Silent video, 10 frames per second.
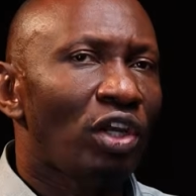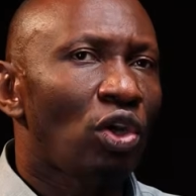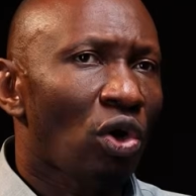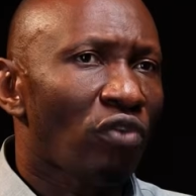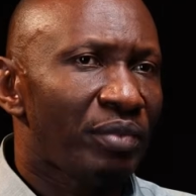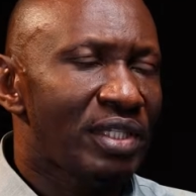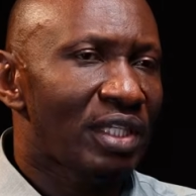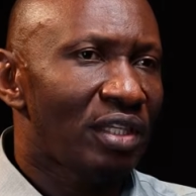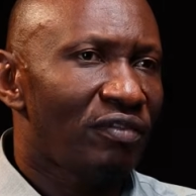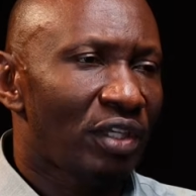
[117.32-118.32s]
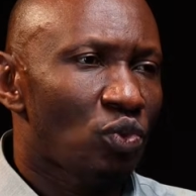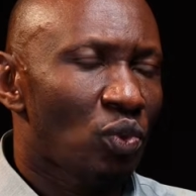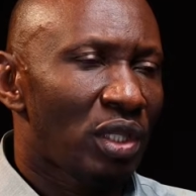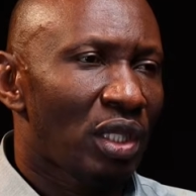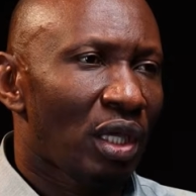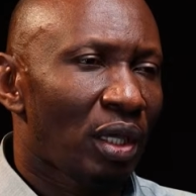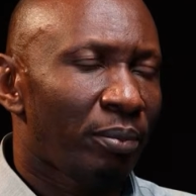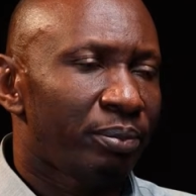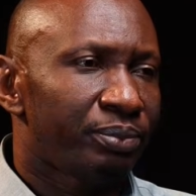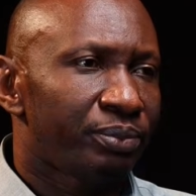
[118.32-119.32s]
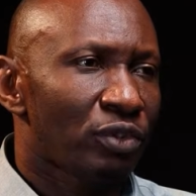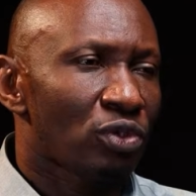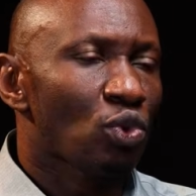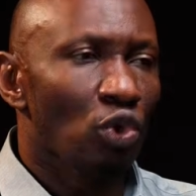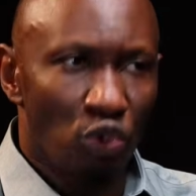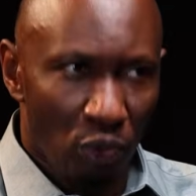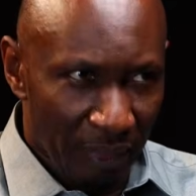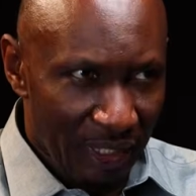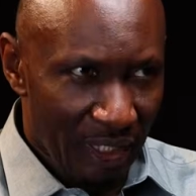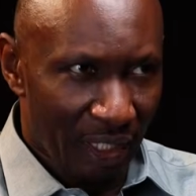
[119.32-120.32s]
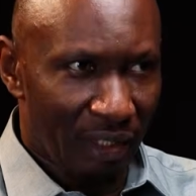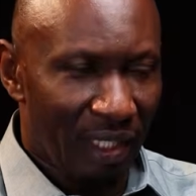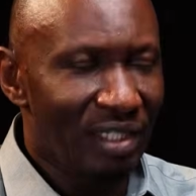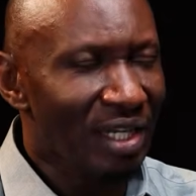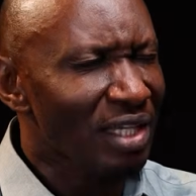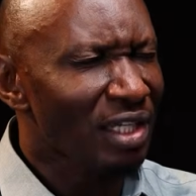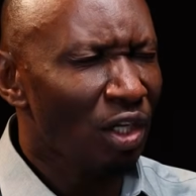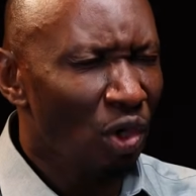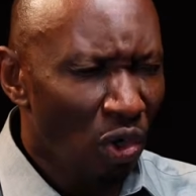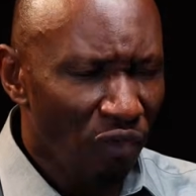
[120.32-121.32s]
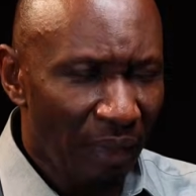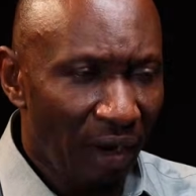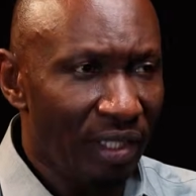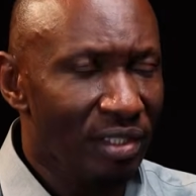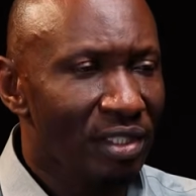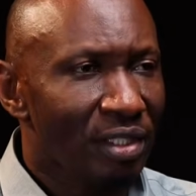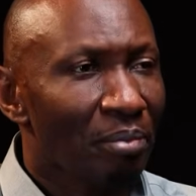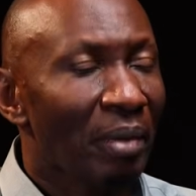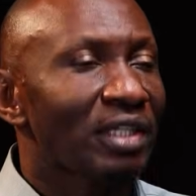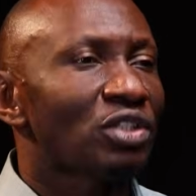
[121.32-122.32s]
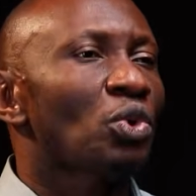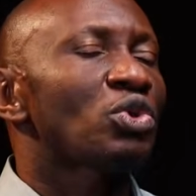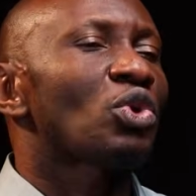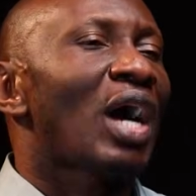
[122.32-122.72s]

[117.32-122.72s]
a lot of misgivings with social media. It has a lot of merits, but it also